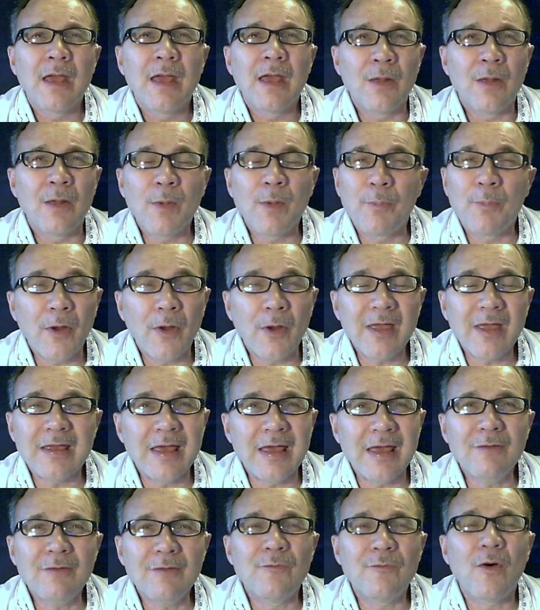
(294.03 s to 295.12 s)
And we pray
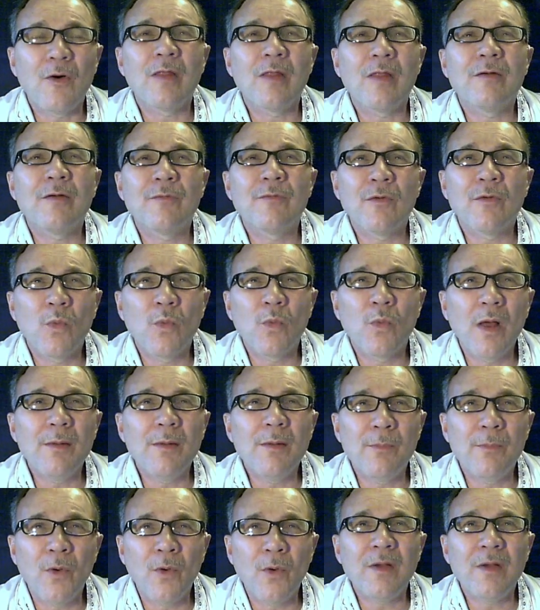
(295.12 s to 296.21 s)
again, Father, for
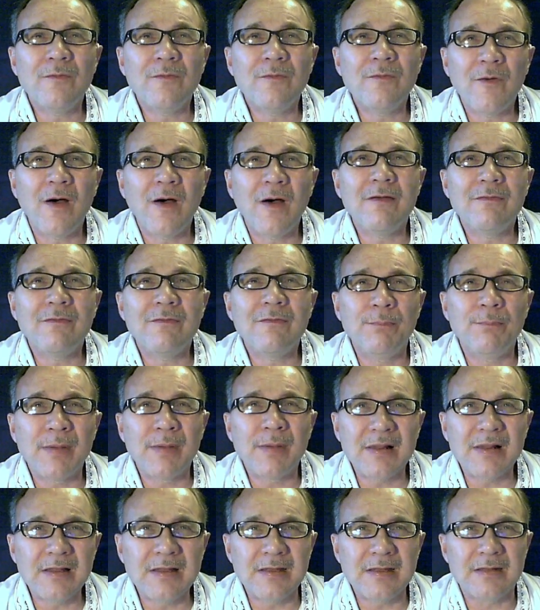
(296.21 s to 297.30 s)
1.5
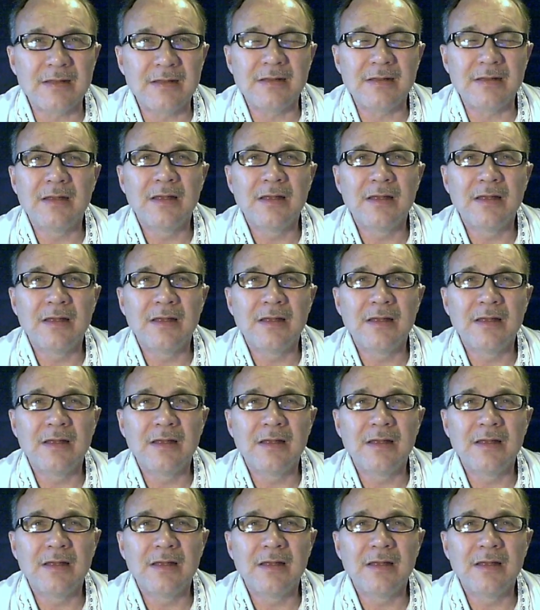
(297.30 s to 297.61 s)
billion